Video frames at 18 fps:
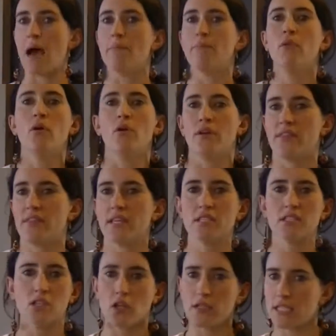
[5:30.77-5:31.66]
a void.
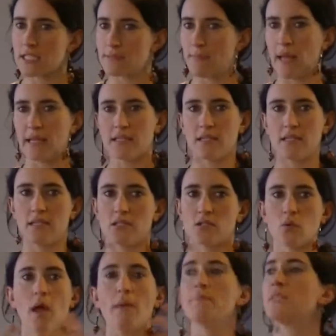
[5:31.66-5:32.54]
It's not expanding
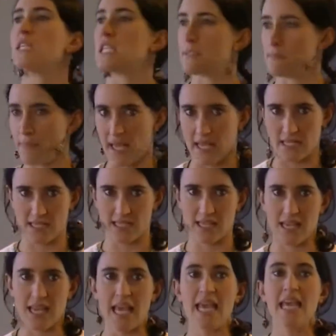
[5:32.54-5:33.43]
into empty space.
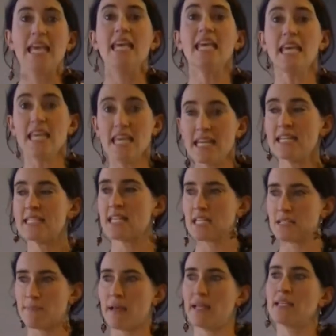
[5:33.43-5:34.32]
It is
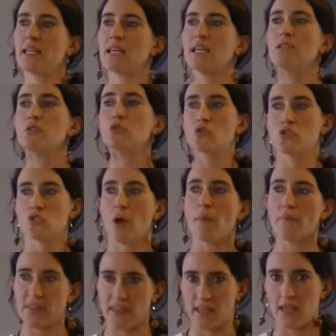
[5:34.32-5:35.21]
expanding into
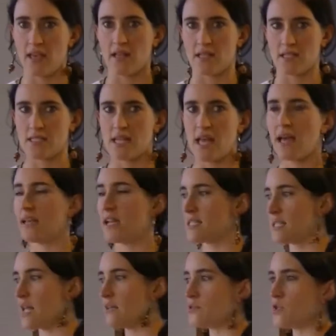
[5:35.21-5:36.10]
something else. And
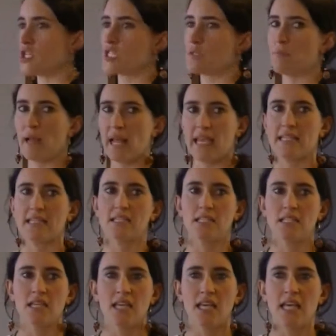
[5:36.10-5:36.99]
as Andrew explained,
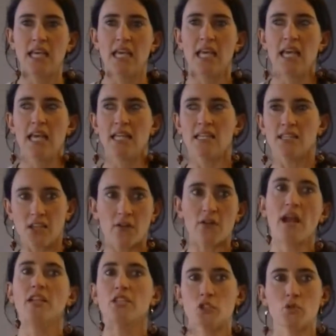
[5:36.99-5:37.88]
there
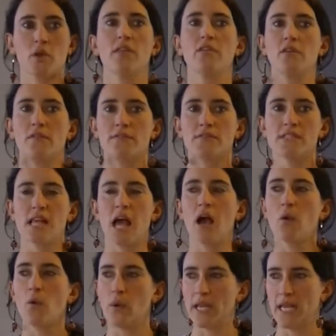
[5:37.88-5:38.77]
are trade-offs,
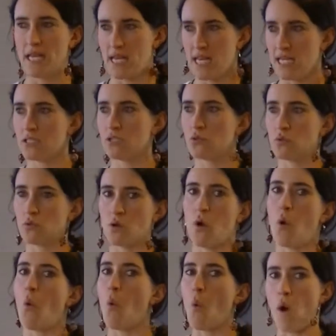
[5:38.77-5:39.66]
and we need to
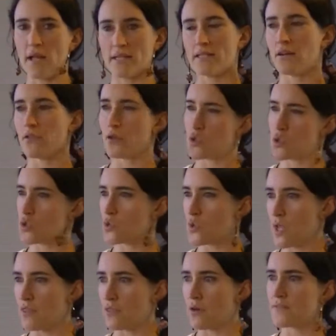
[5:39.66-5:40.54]
know what are those
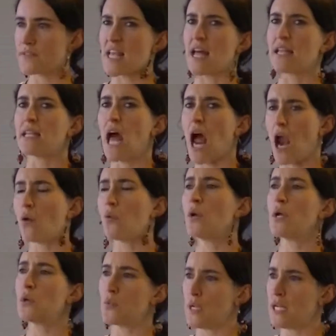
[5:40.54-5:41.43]
trade-offs, and
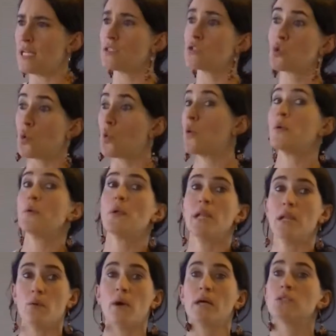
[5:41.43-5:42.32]
do we
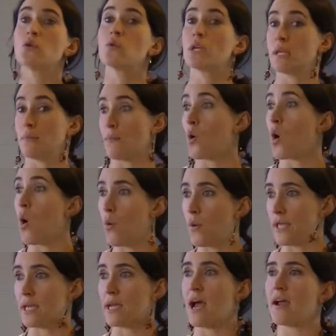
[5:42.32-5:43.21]
really want to keep
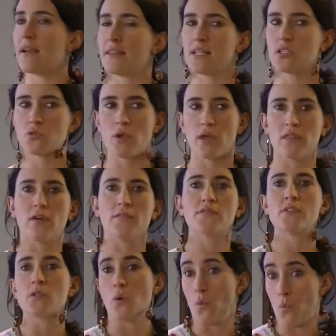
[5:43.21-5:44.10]
going? Are the
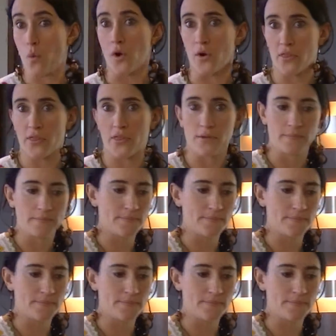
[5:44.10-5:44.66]
trade-offs worth?